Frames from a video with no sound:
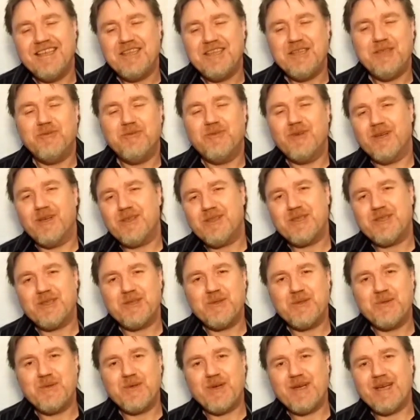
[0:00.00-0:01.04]
You've got
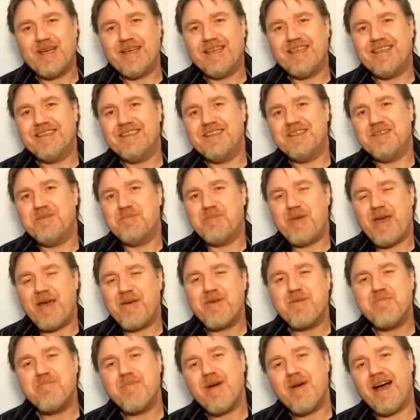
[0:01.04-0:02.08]
to uh,
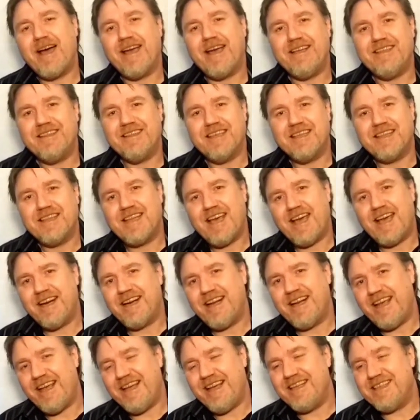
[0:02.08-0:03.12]
bear in mind that
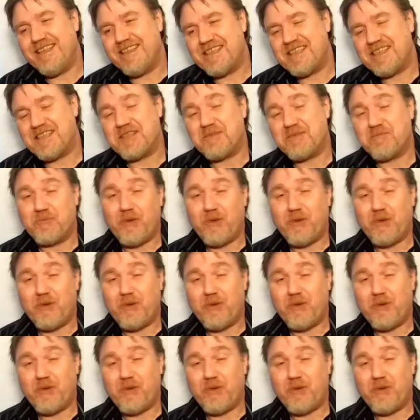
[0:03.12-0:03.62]
that is,